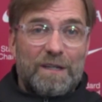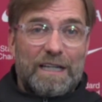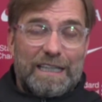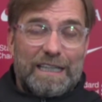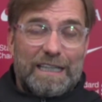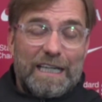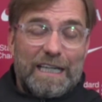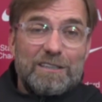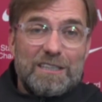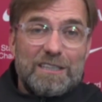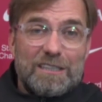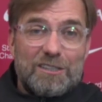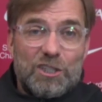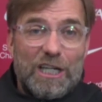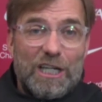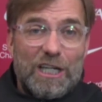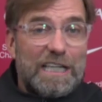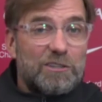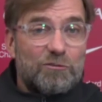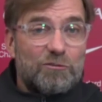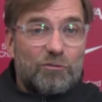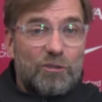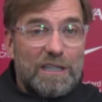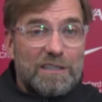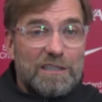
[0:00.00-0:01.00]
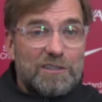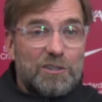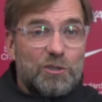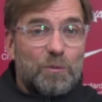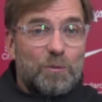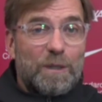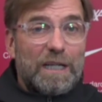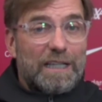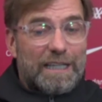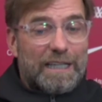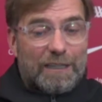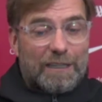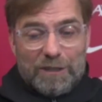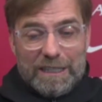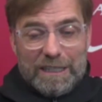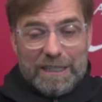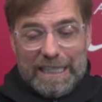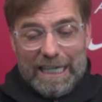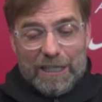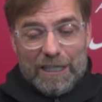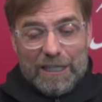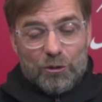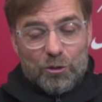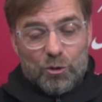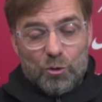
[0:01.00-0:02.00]
and that's a chance for us as well, that we
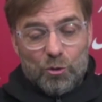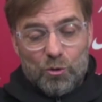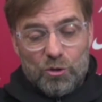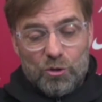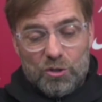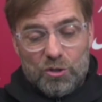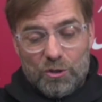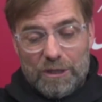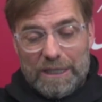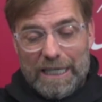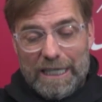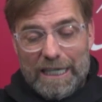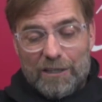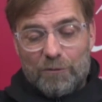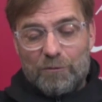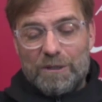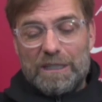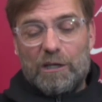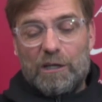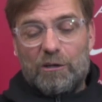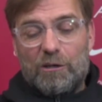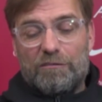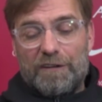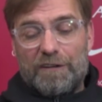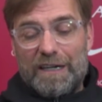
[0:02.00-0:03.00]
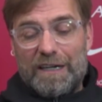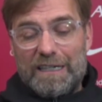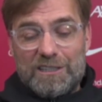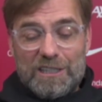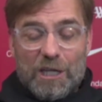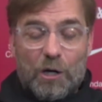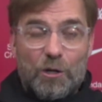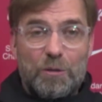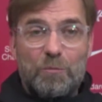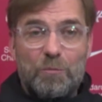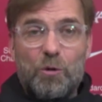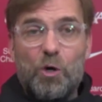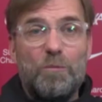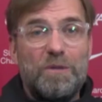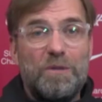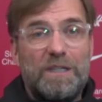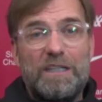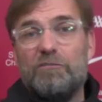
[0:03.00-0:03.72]
can do together with our fans now in the moment,